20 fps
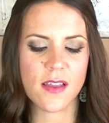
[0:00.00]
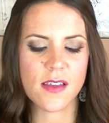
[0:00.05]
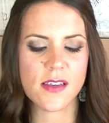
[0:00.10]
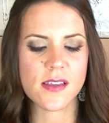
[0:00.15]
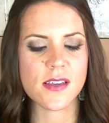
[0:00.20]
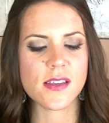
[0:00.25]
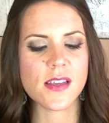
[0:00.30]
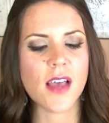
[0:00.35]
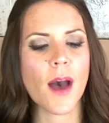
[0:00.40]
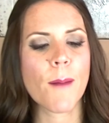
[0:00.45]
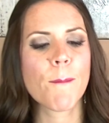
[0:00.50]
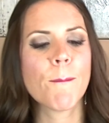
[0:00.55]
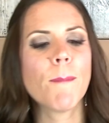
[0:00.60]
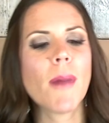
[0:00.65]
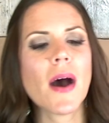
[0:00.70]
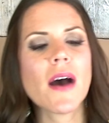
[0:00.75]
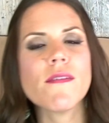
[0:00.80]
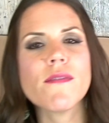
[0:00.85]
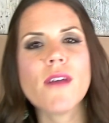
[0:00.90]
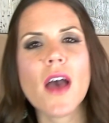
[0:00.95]
This is
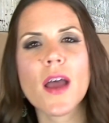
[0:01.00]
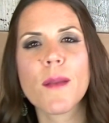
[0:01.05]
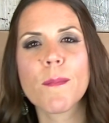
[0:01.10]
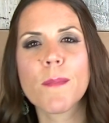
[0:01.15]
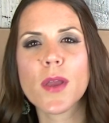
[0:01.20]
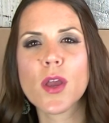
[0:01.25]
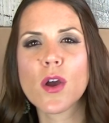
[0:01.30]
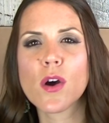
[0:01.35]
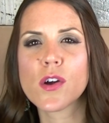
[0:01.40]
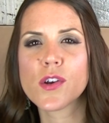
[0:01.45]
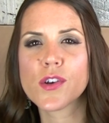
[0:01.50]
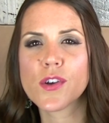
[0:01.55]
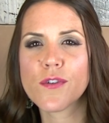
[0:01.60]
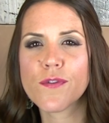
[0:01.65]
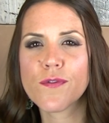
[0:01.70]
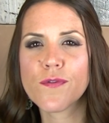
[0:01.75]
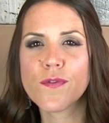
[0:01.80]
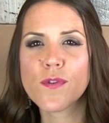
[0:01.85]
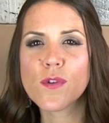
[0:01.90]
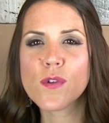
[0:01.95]
Above and Beyond
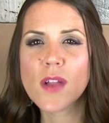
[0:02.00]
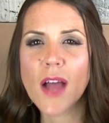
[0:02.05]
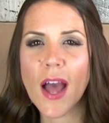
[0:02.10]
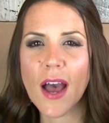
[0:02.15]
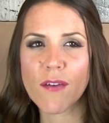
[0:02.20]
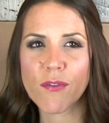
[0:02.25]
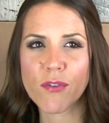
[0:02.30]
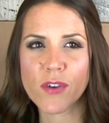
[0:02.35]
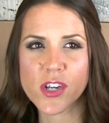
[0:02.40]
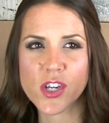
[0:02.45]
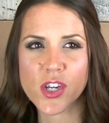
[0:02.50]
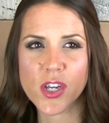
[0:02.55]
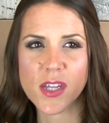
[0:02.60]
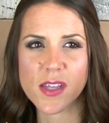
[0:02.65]
Full Coverage